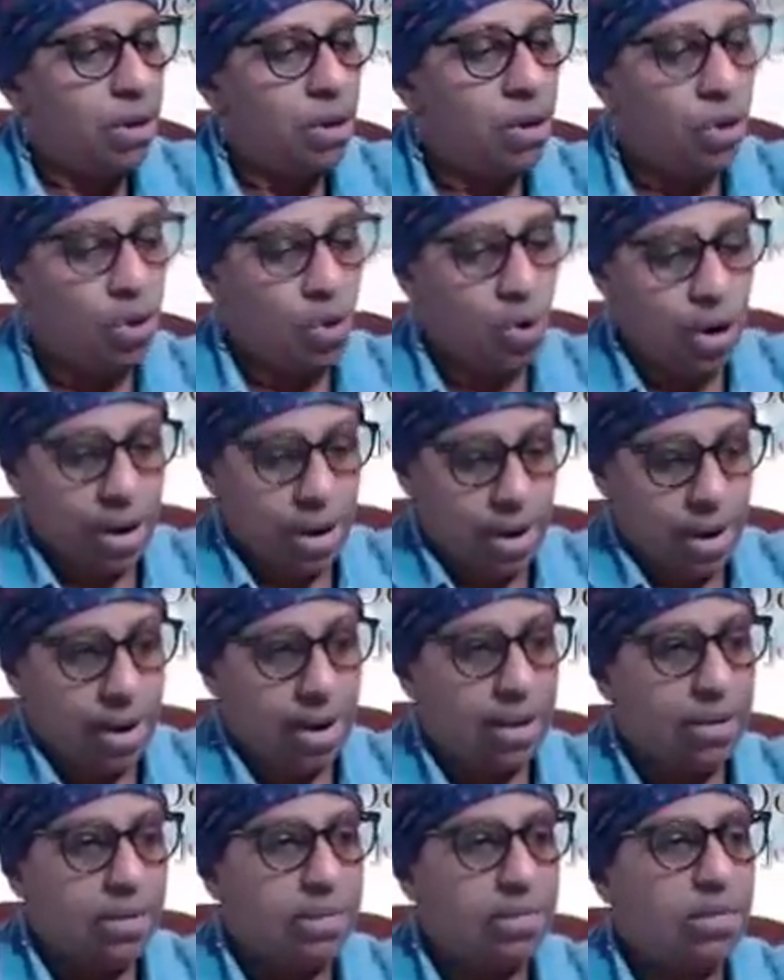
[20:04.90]

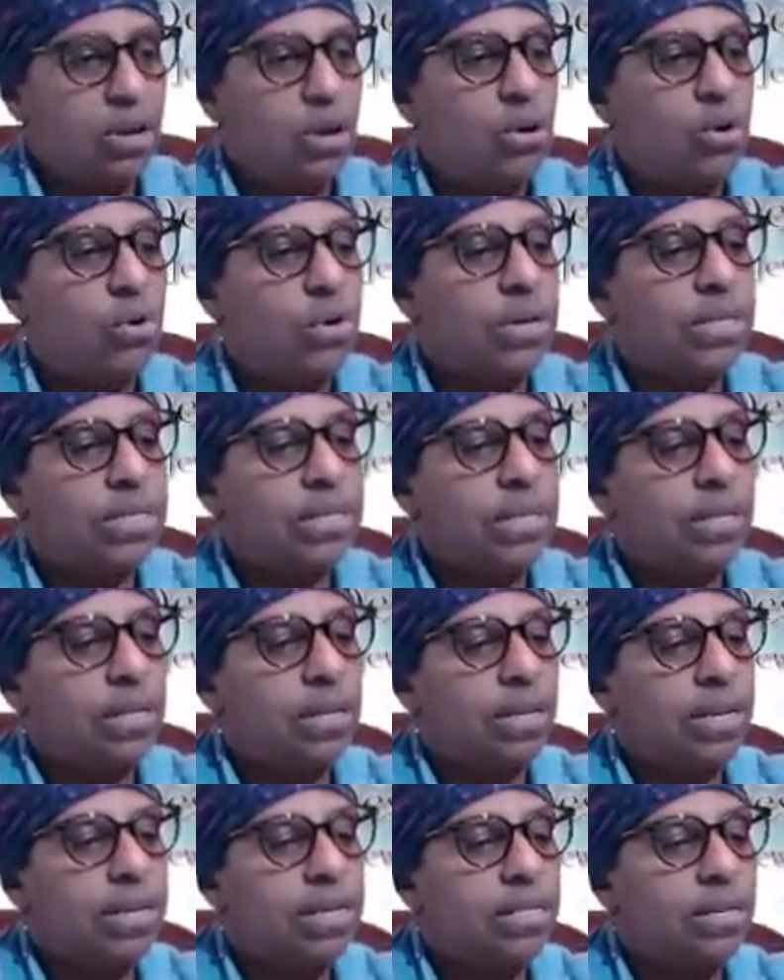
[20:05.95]
cording, so it's a
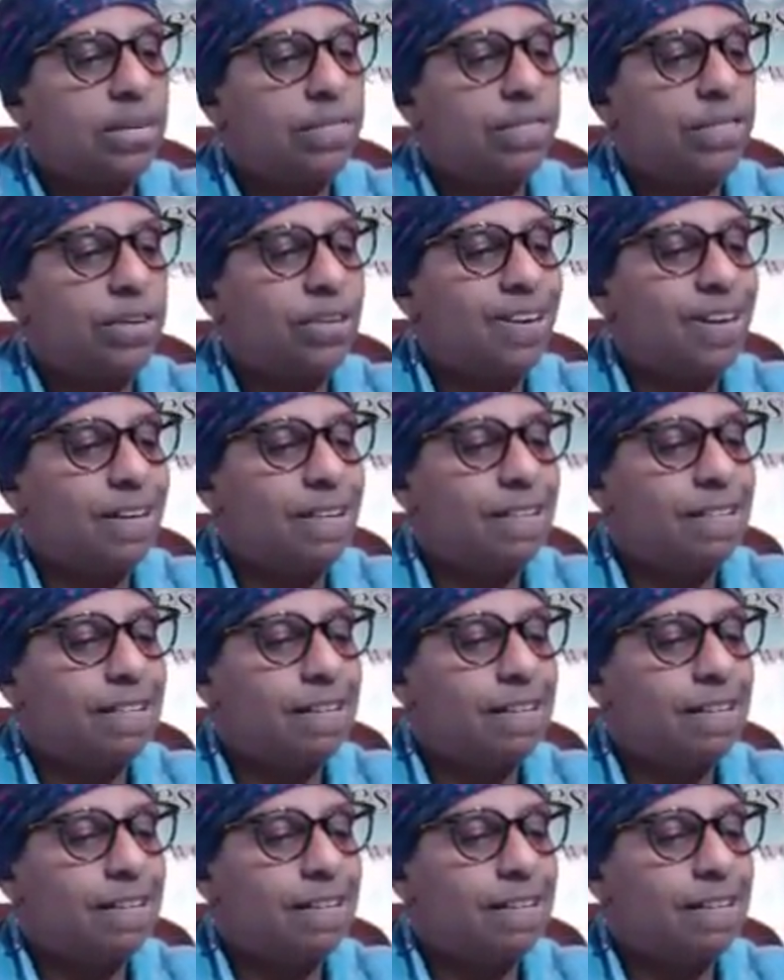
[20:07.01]
little easier for you to